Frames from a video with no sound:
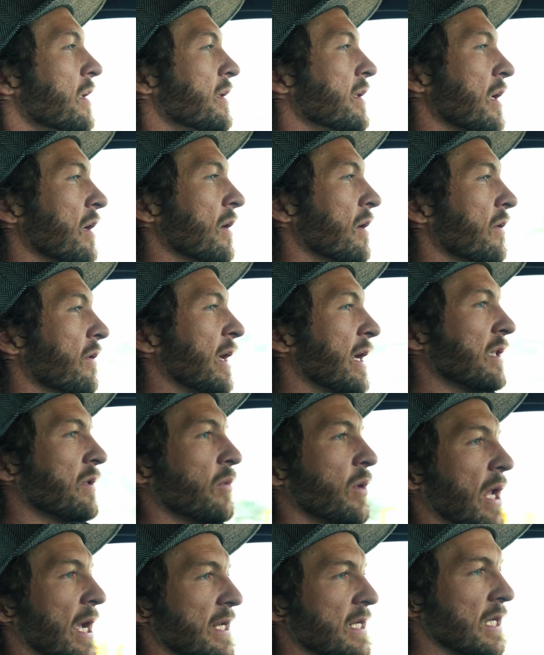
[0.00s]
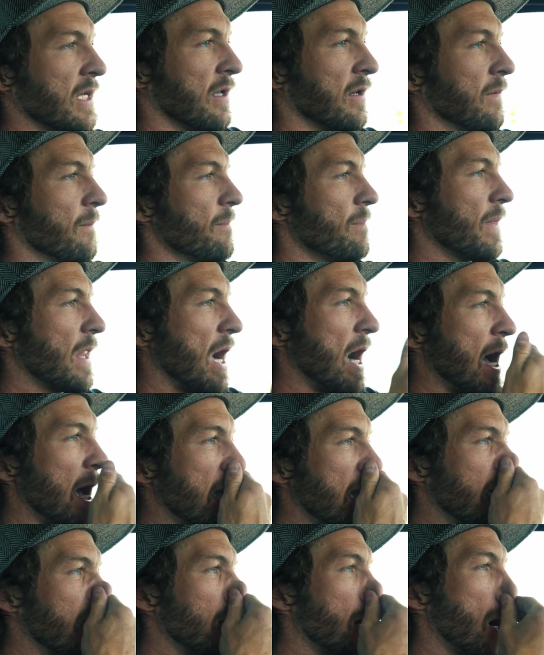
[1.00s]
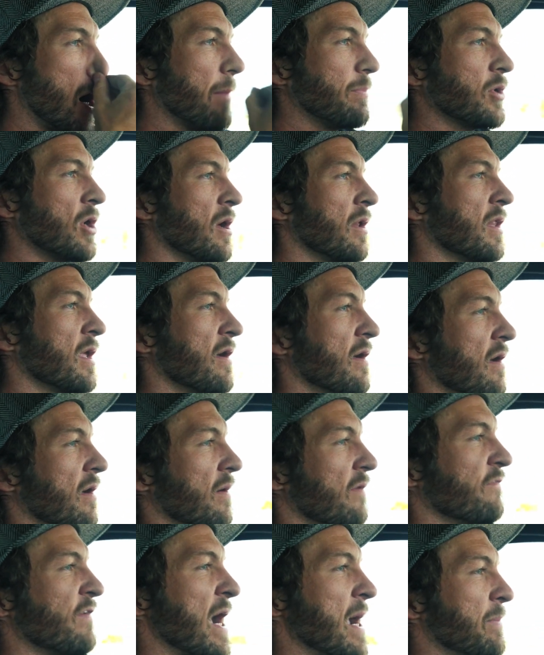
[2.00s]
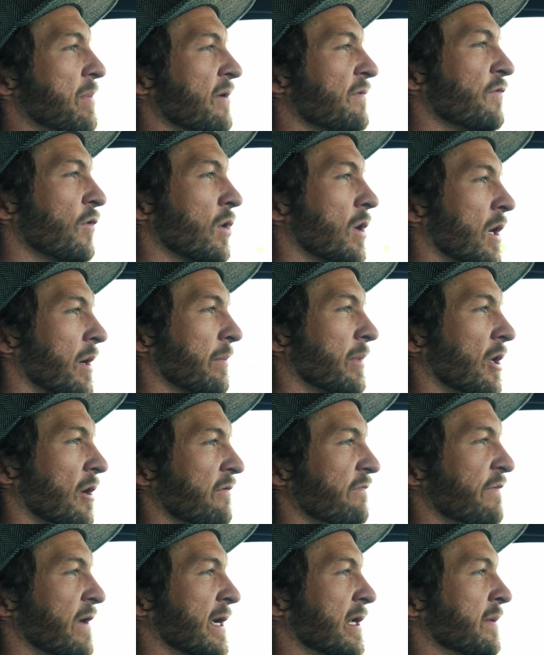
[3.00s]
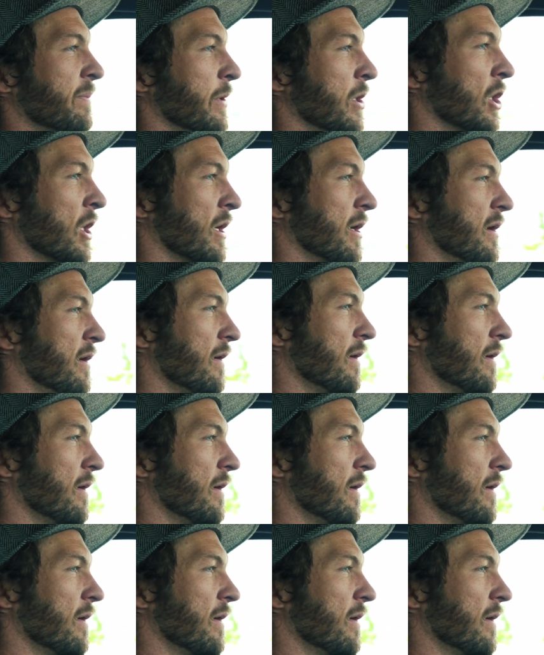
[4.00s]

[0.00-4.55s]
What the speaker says: So that's what I did. I hopped on the Viper forums on Facebook